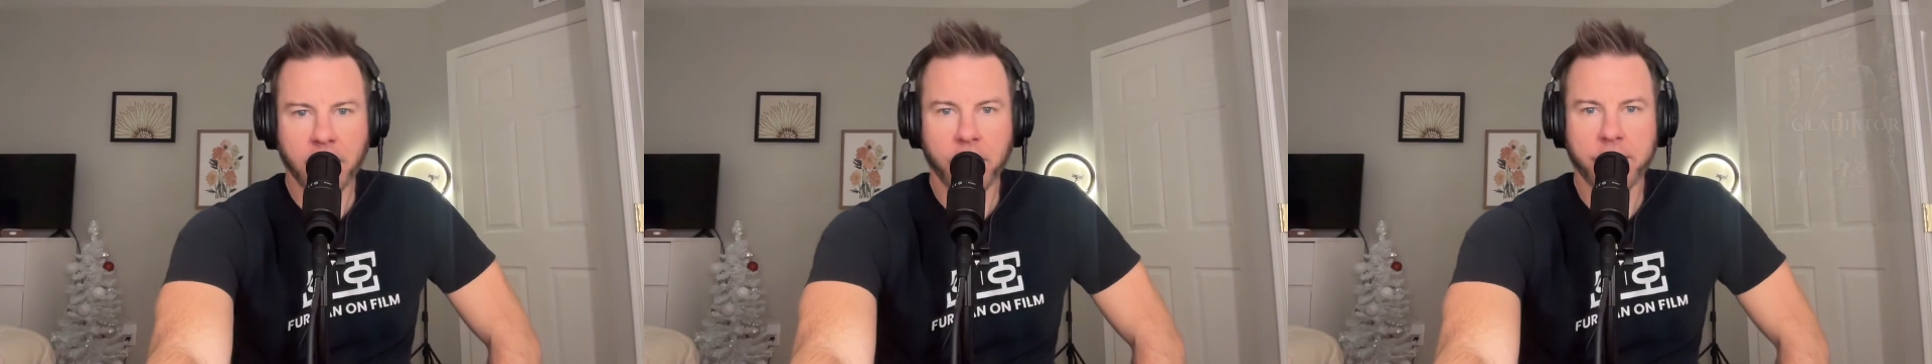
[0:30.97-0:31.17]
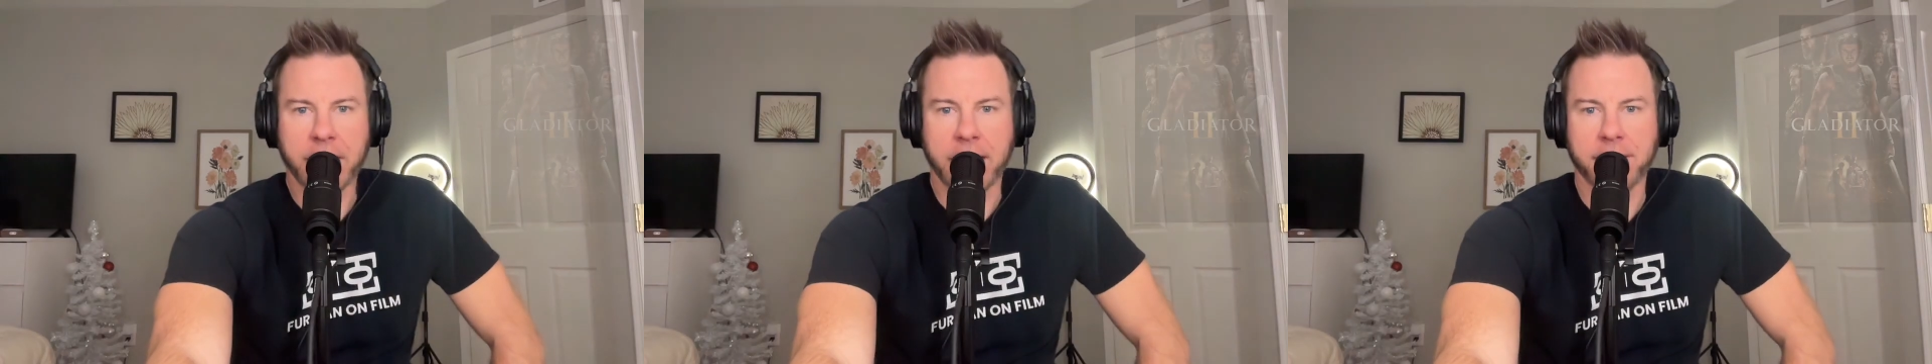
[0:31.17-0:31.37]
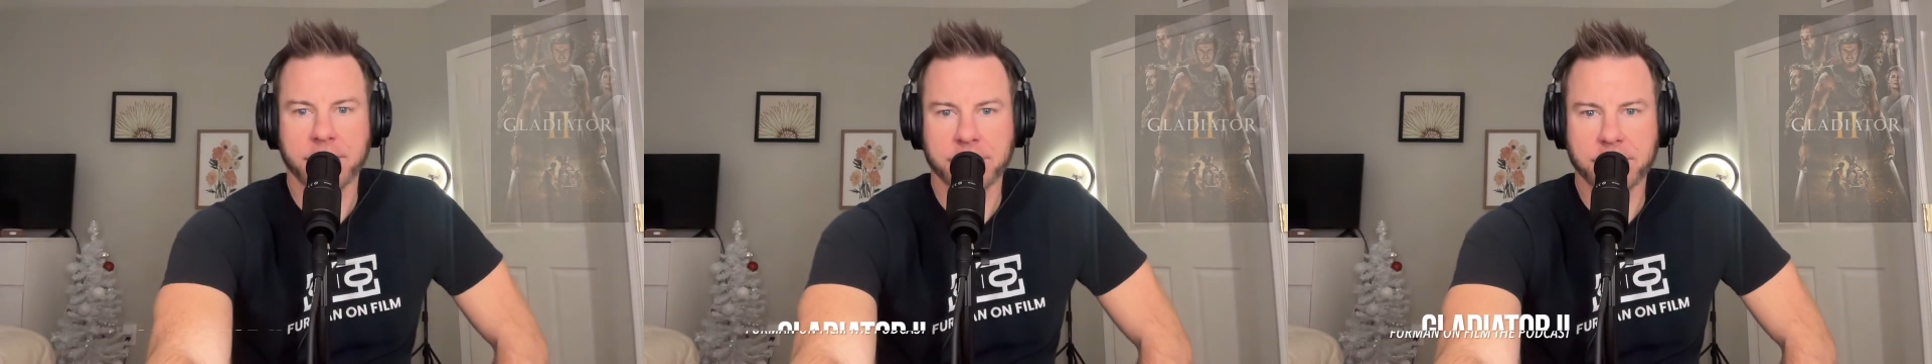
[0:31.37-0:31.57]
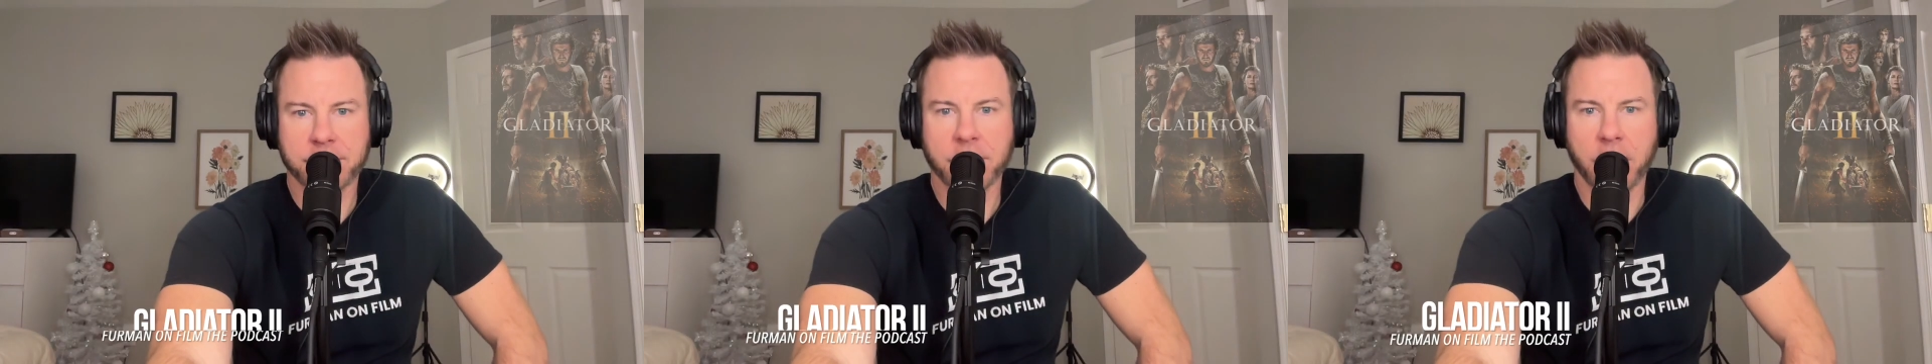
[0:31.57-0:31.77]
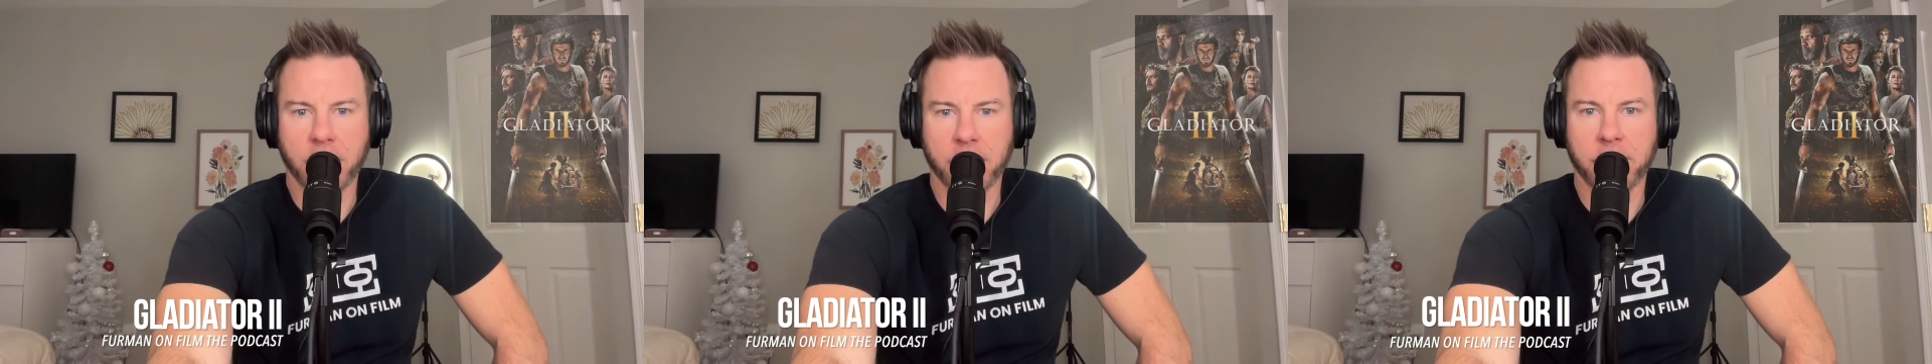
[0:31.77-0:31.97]
Okay,
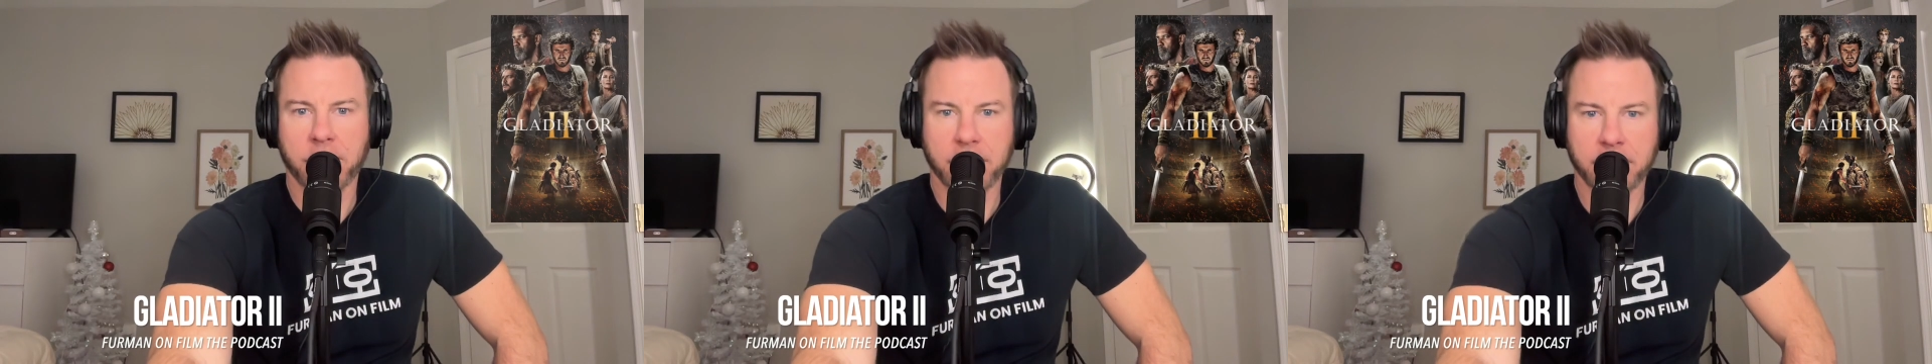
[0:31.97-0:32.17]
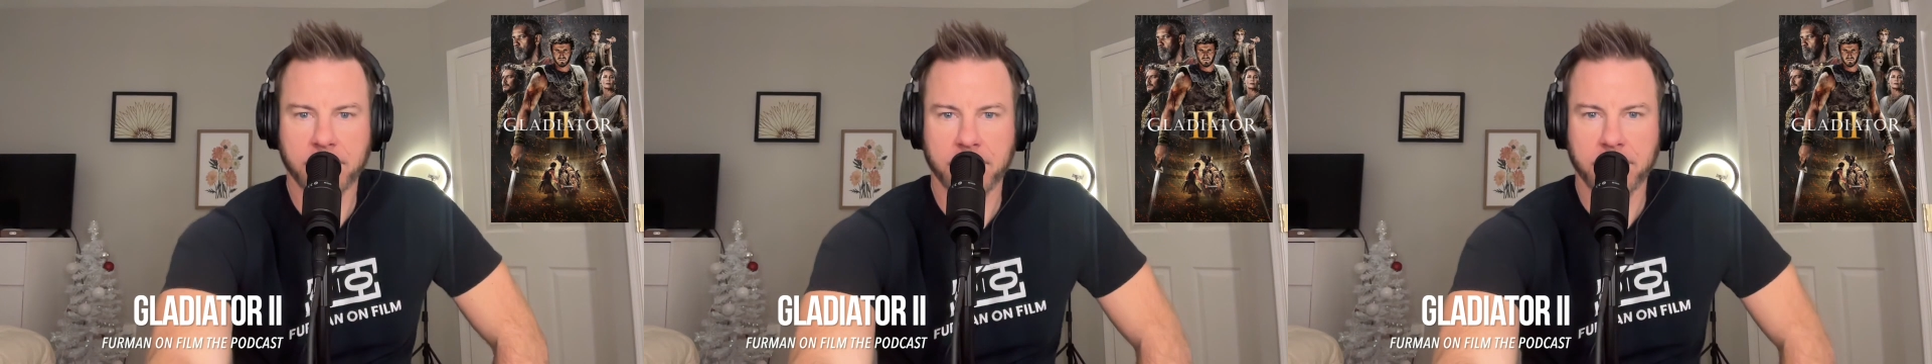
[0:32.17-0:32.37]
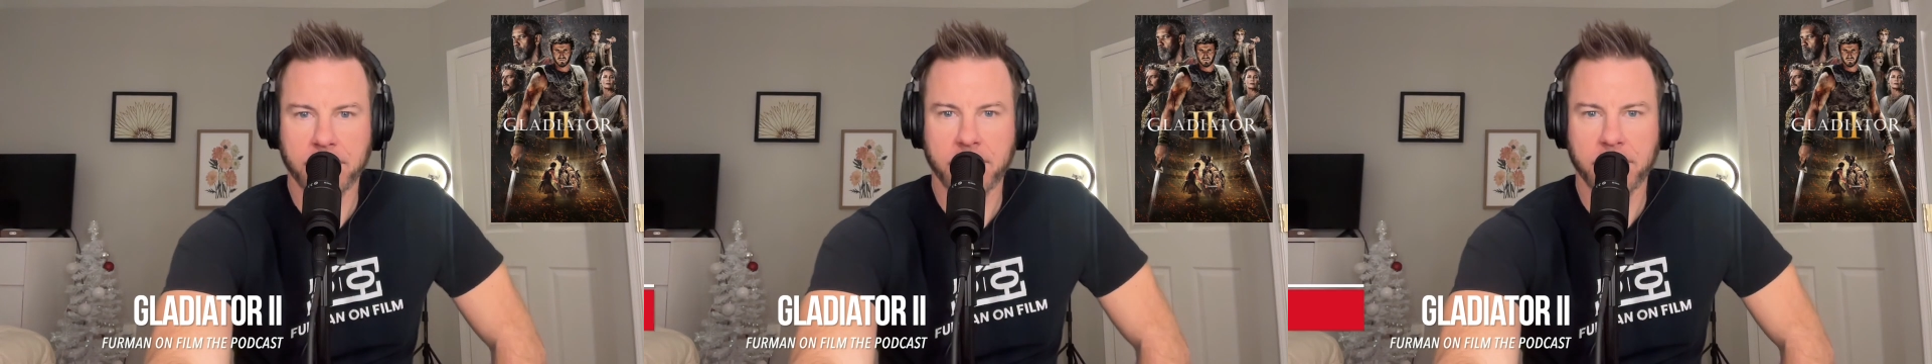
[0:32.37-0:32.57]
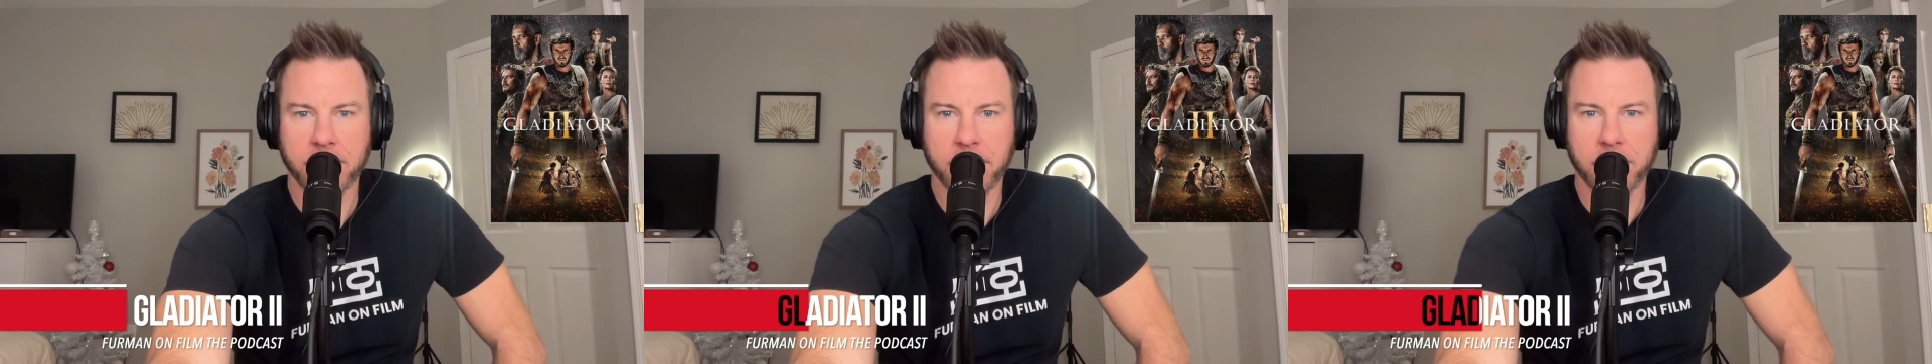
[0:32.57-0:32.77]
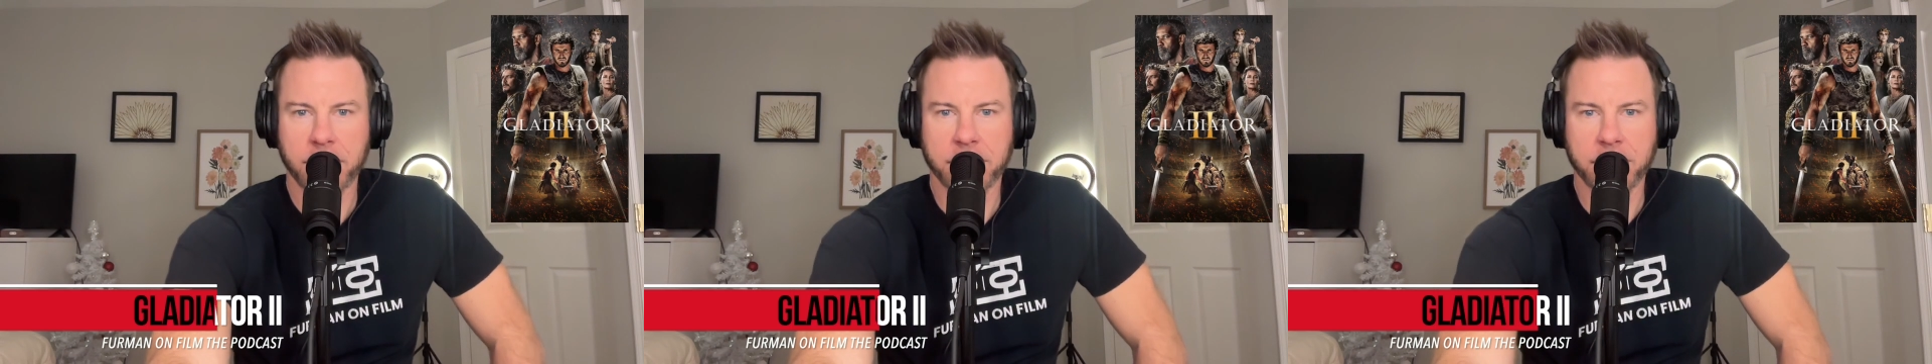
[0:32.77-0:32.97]
so
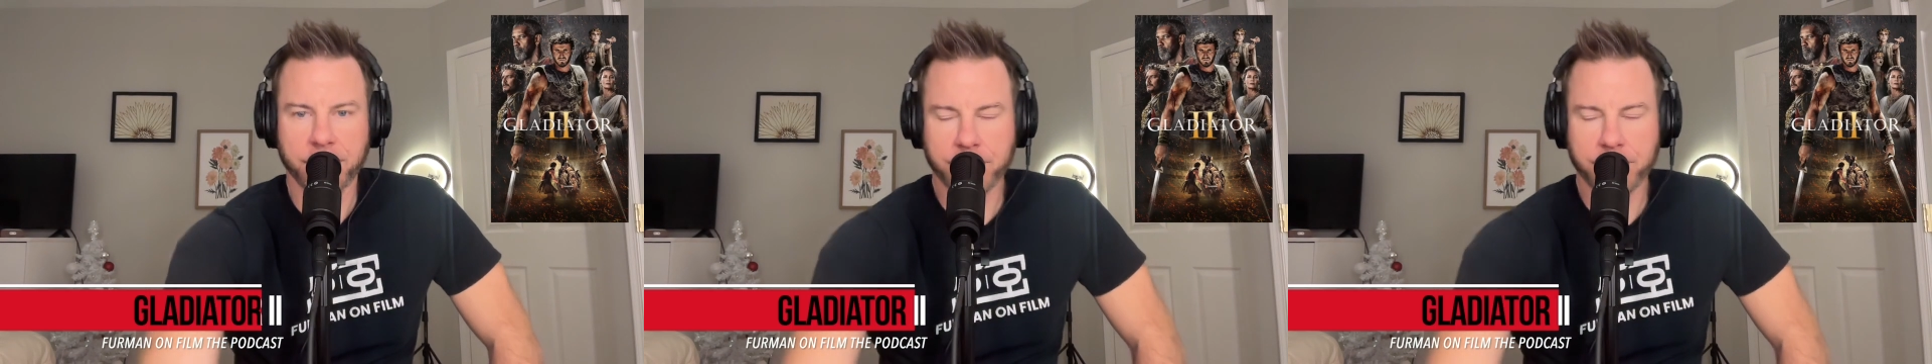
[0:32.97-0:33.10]
the